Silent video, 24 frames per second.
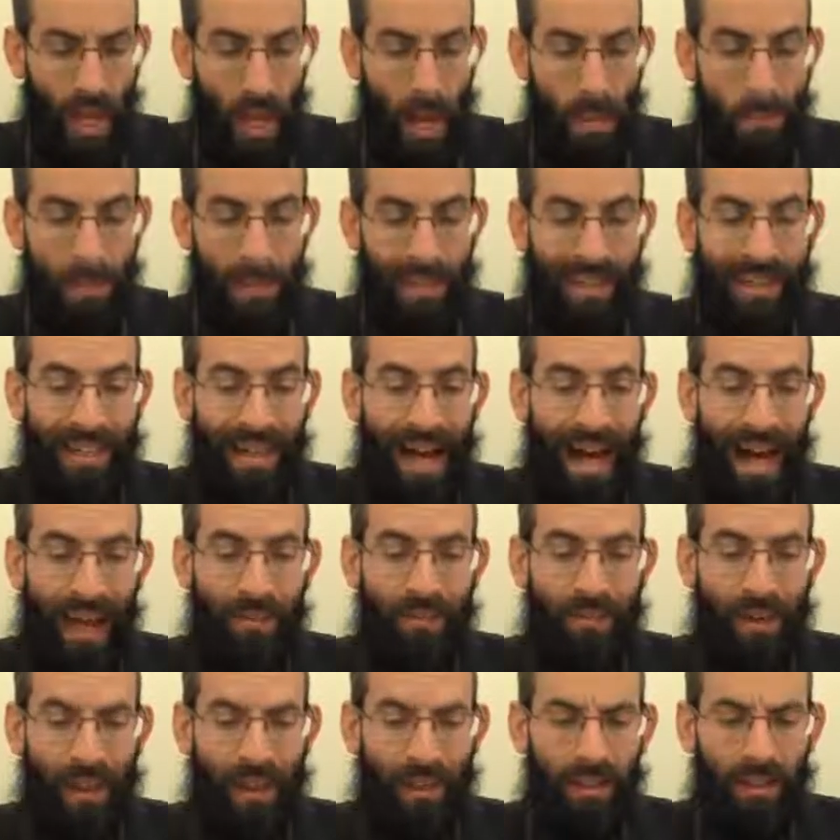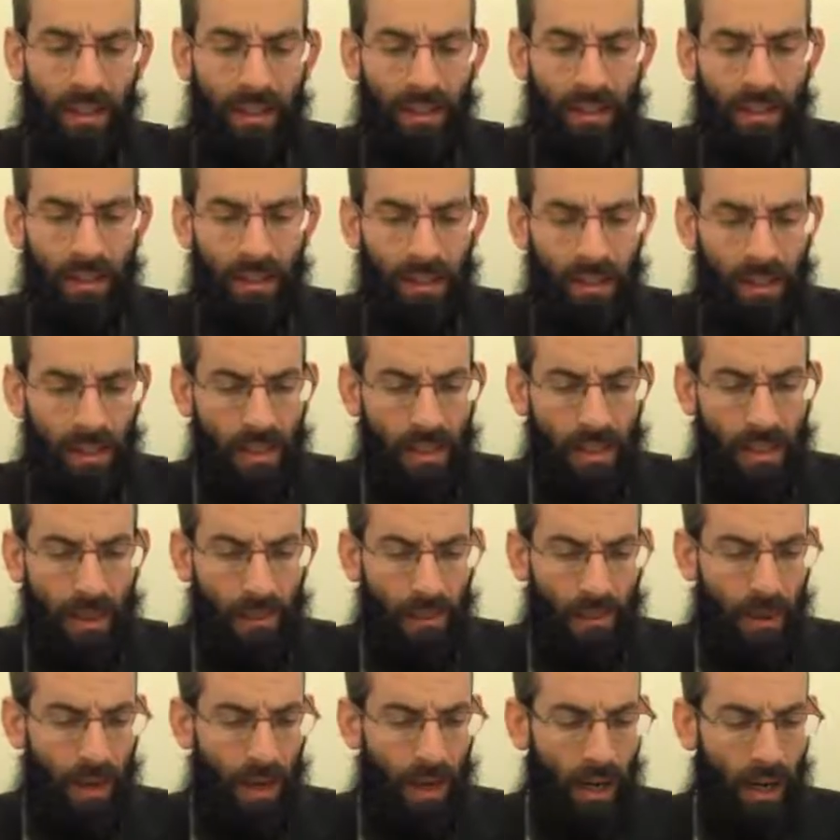Mikan ve'elach.
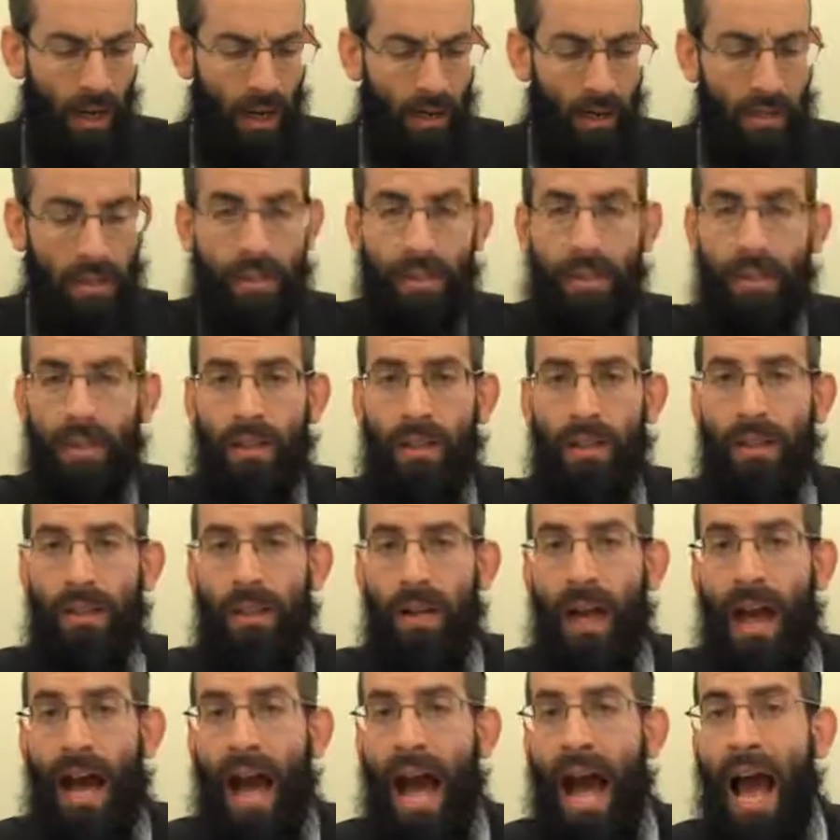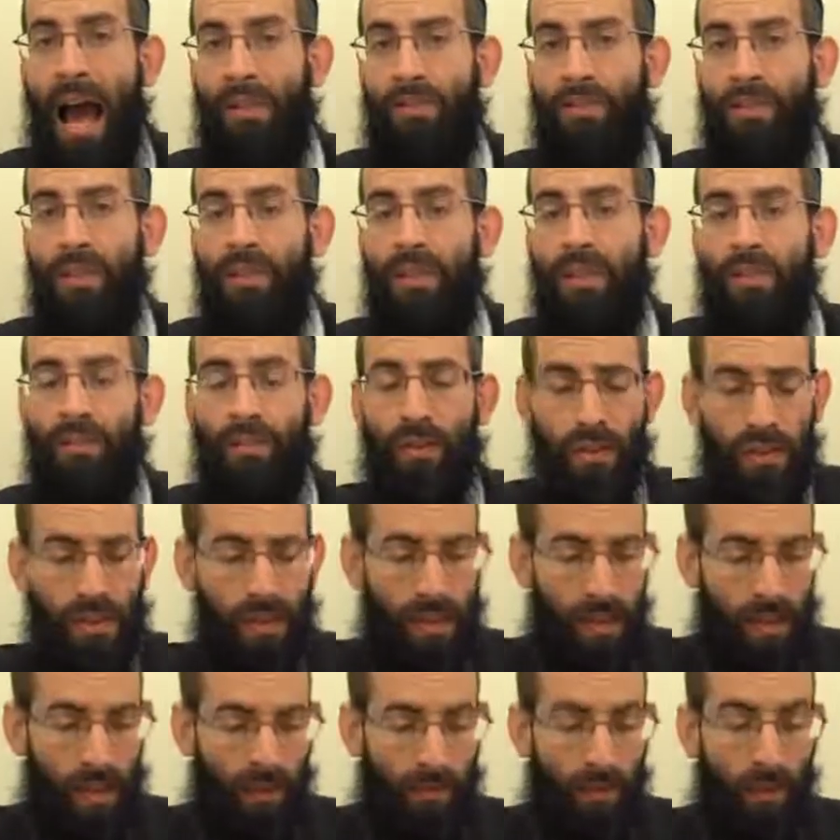But after the first
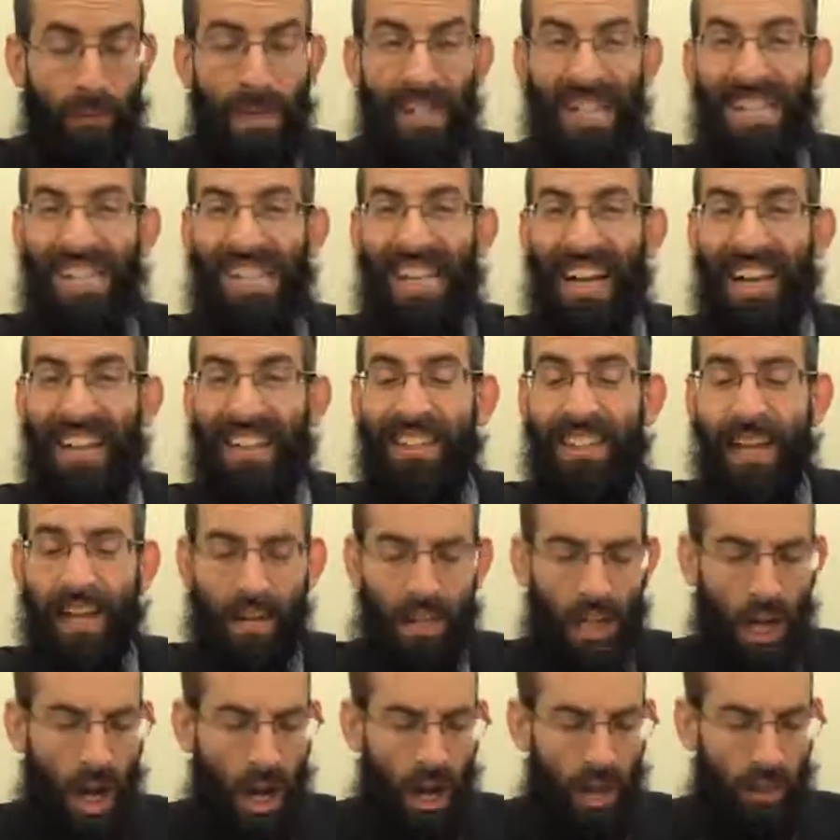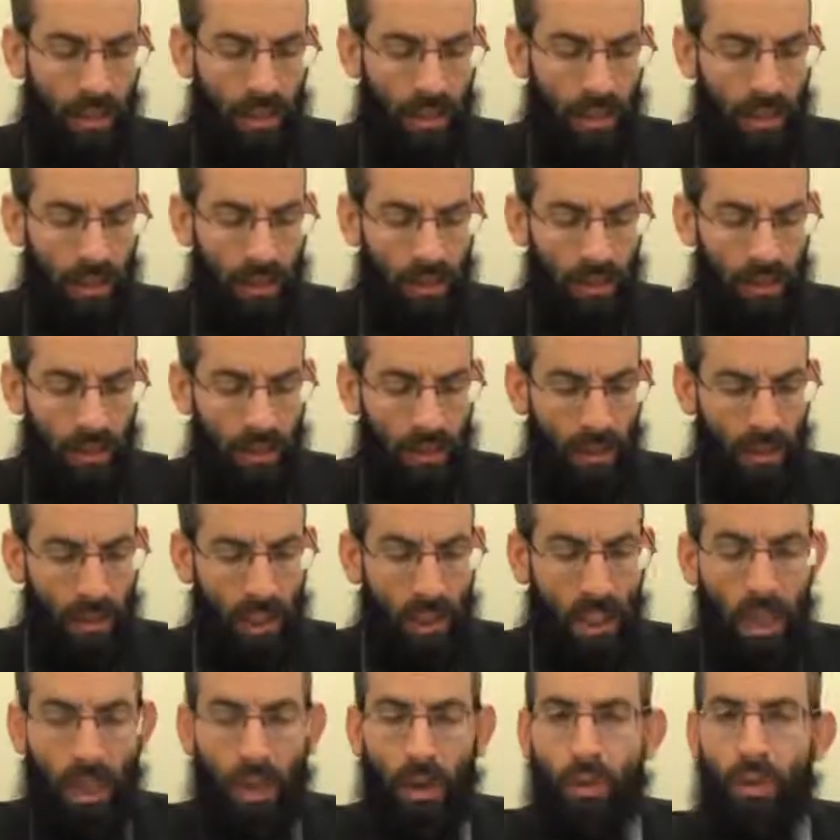day, from the second day and on,
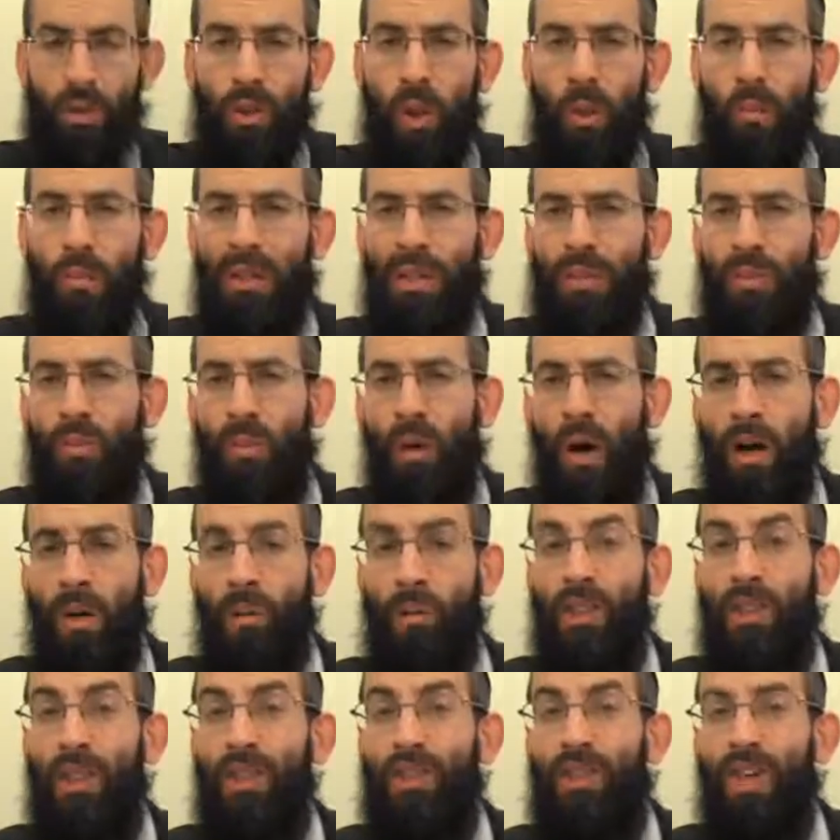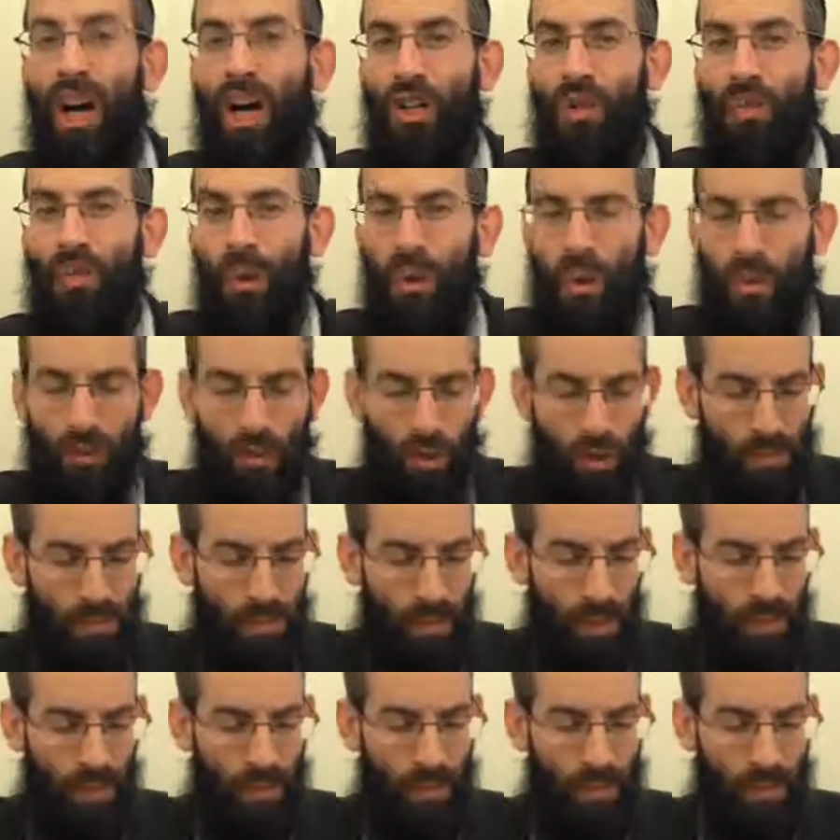we omit one, we deduct one of those
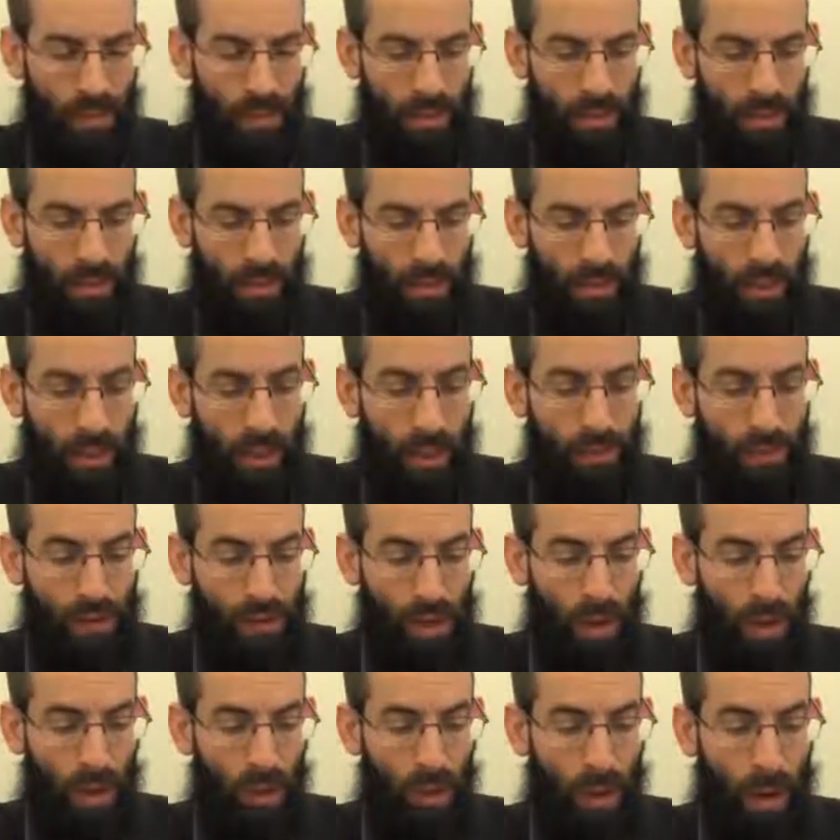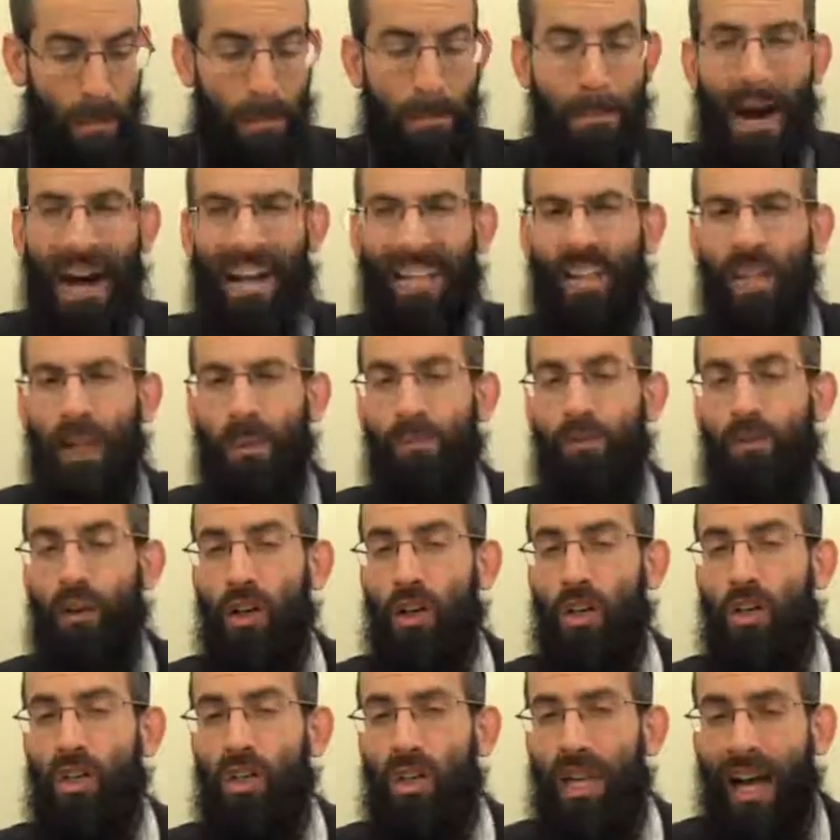brachas. If so, madlik mevarach
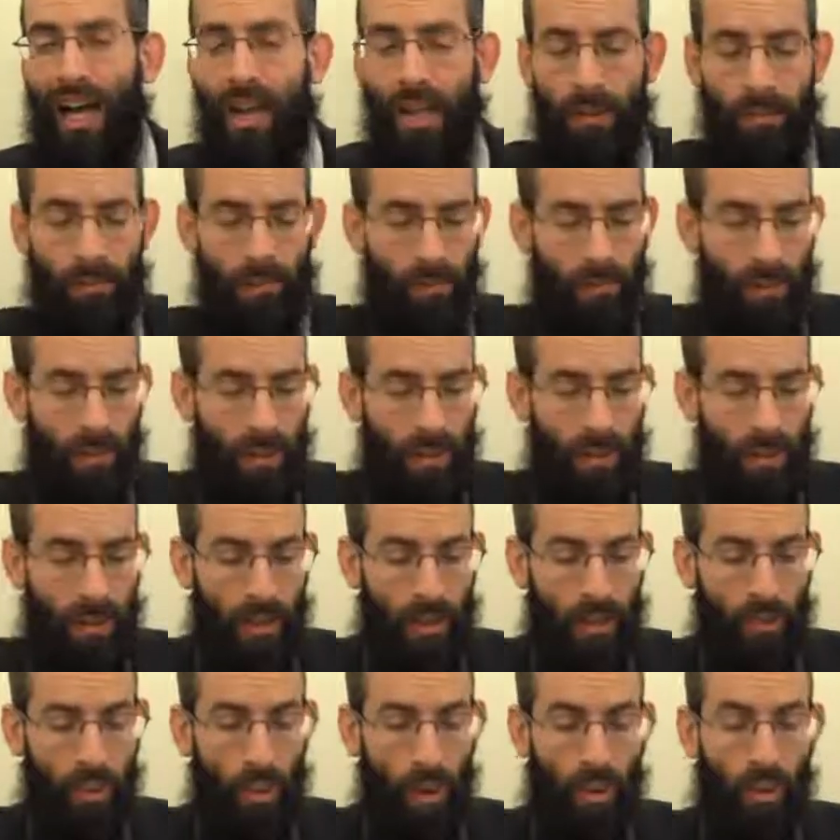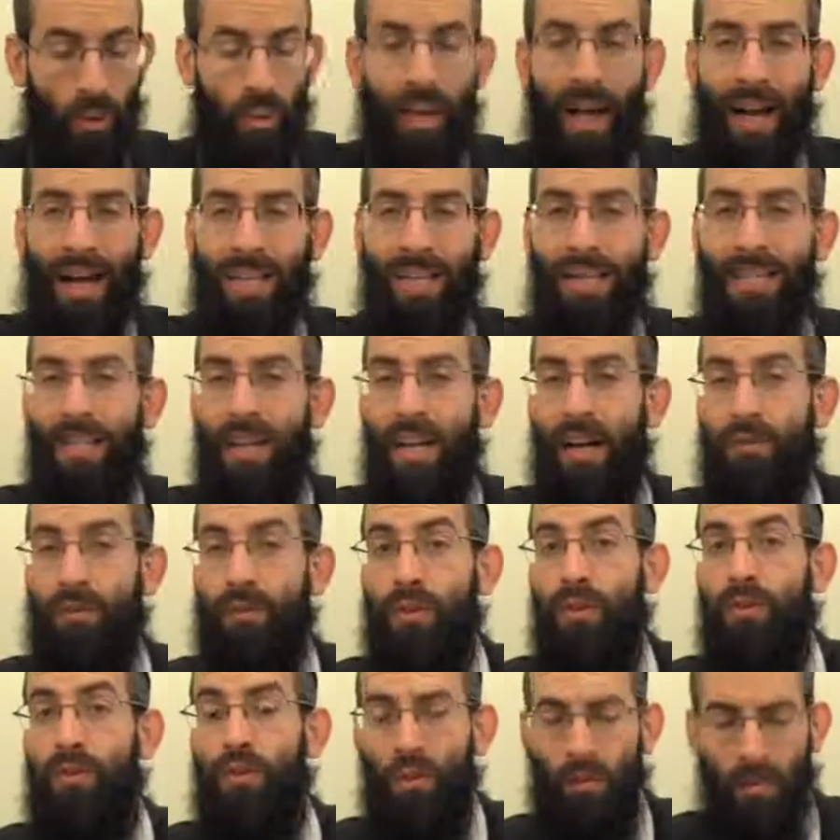shtayim, the one who lights is left
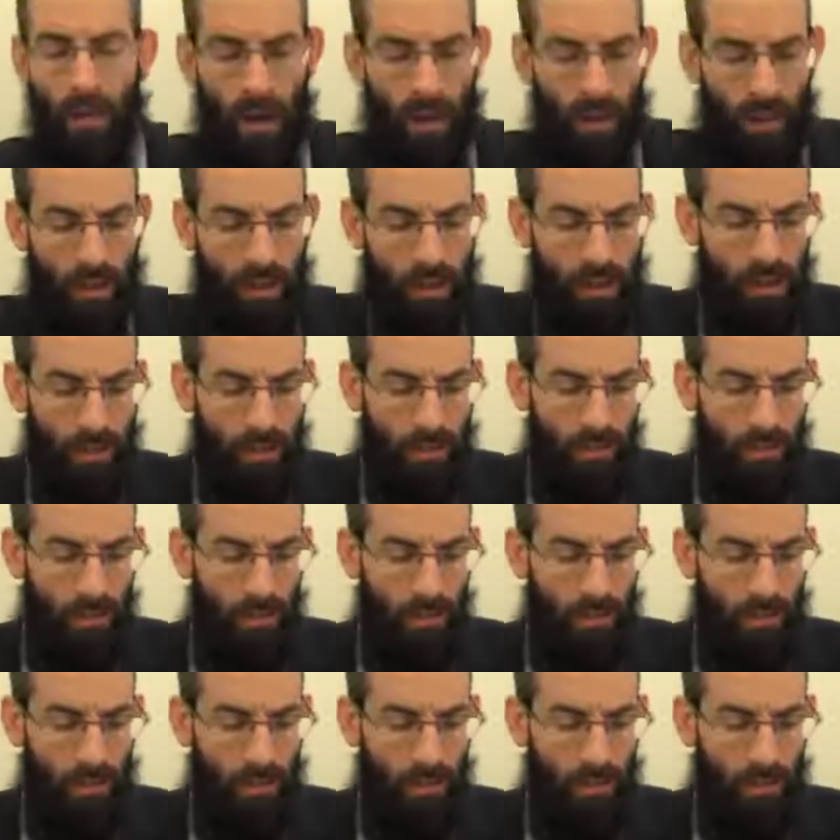with two brachas.